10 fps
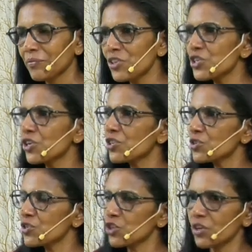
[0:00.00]
We should not
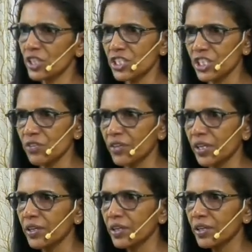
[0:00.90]
switch on the
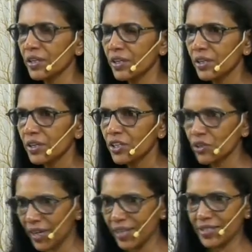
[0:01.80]
TV
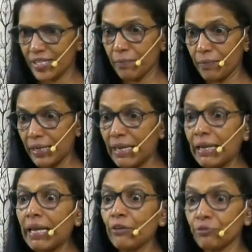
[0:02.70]
to get some
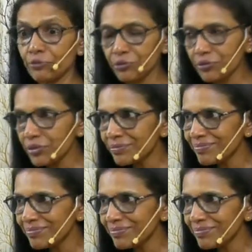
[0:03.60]
relief.